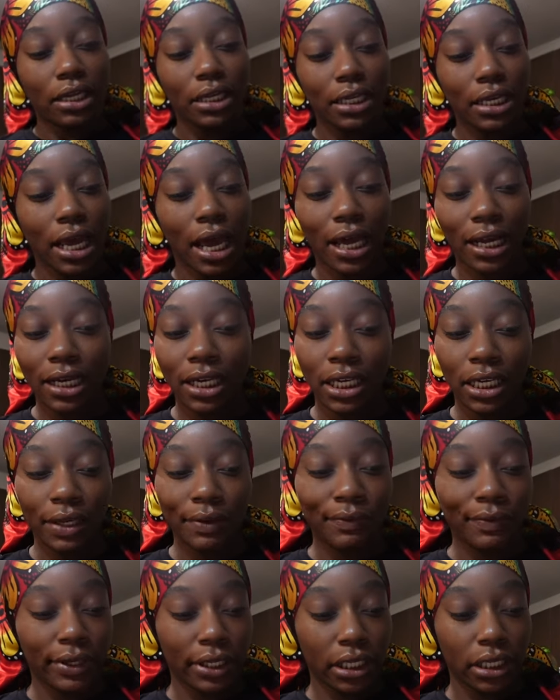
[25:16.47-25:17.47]
Not
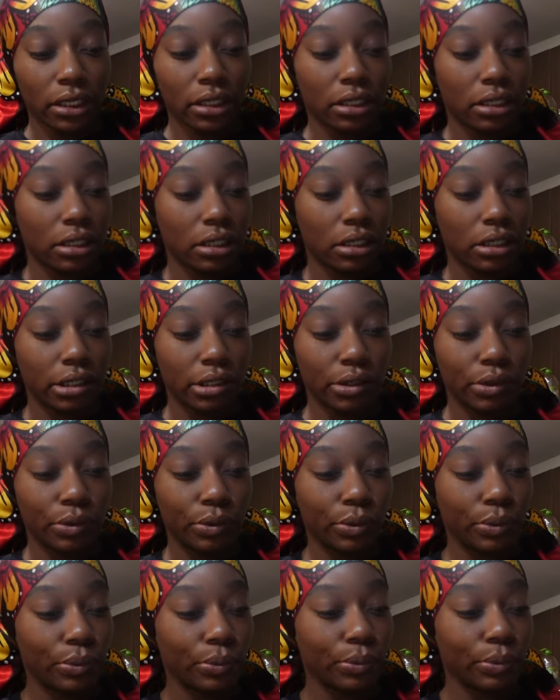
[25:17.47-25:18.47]
even,
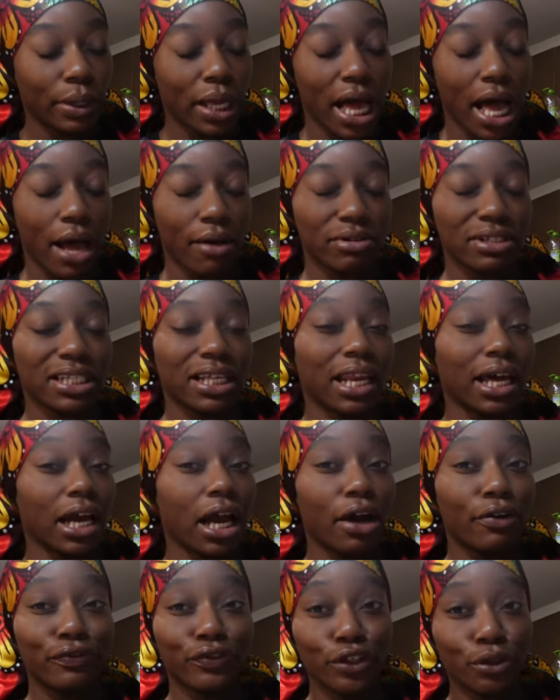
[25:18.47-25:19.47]
I would say like
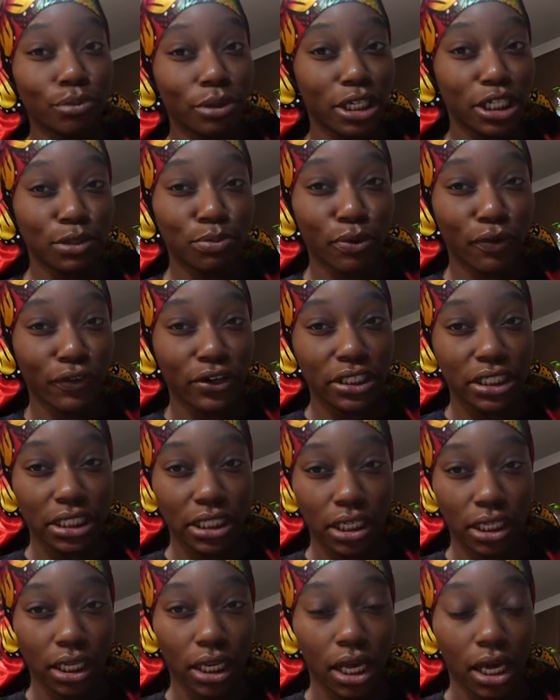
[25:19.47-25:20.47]
a few minutes before ten
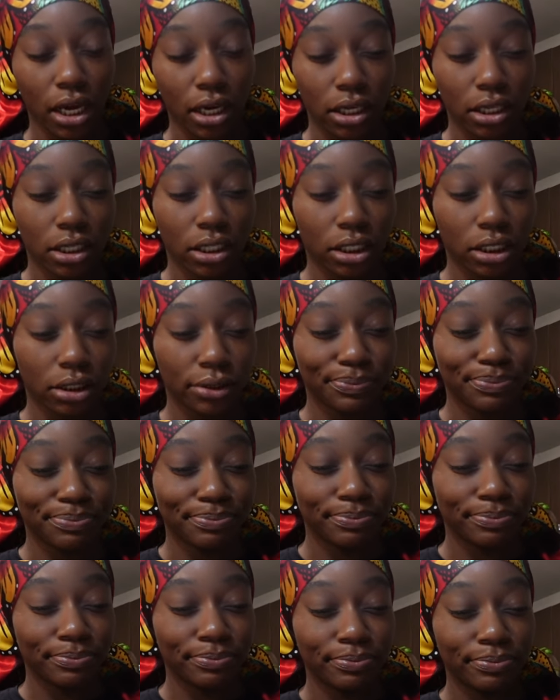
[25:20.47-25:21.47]
o'clock,
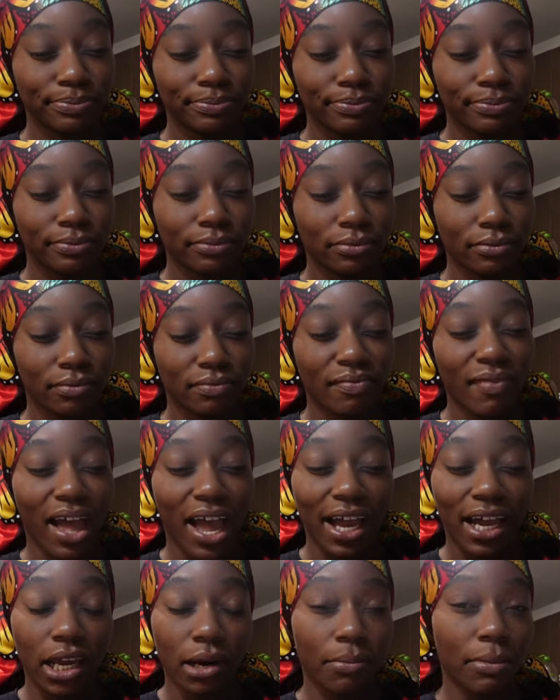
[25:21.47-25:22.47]

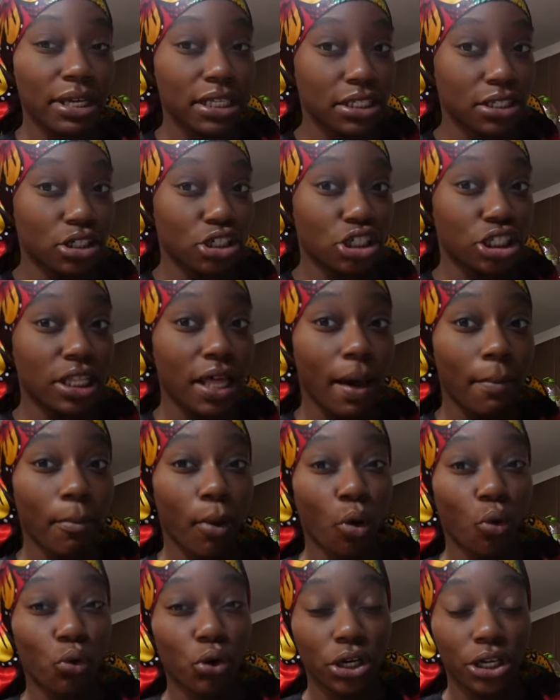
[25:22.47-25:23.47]
I get a message that
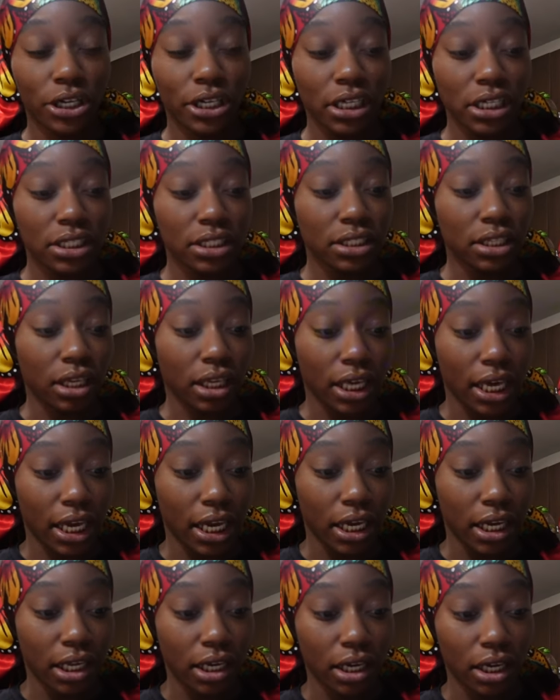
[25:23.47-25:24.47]
my order is
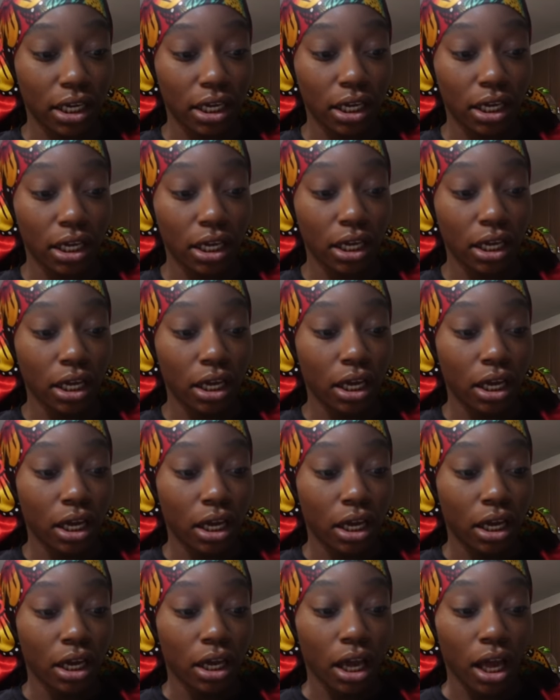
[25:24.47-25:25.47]
delayed
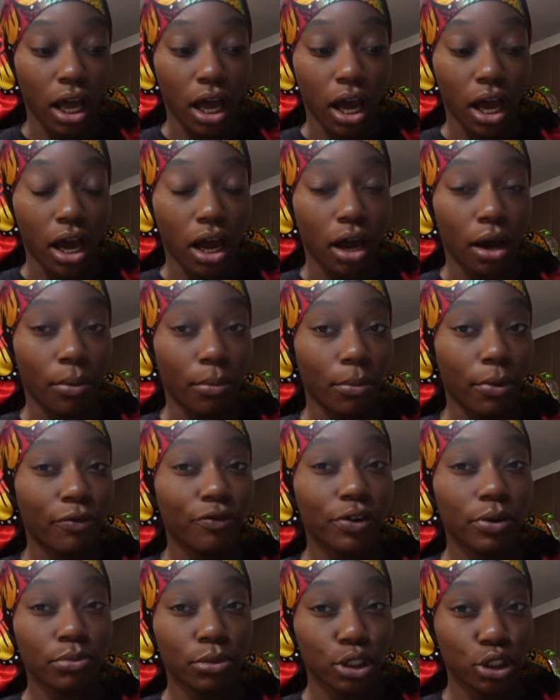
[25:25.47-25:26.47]
um,
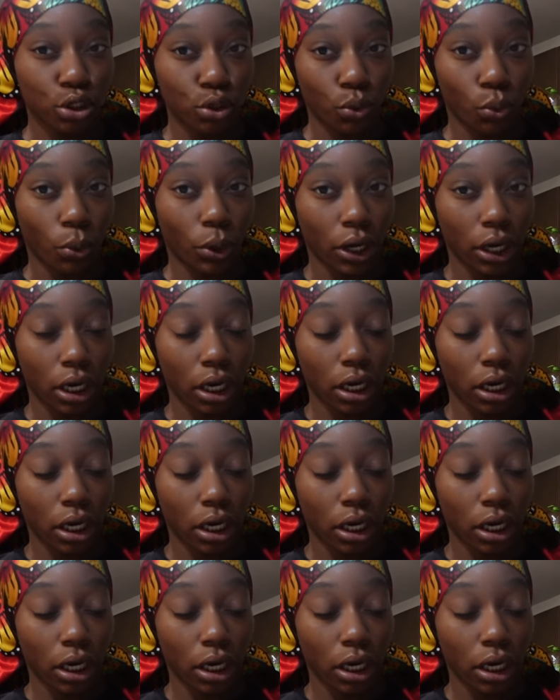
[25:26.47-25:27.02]
from the store.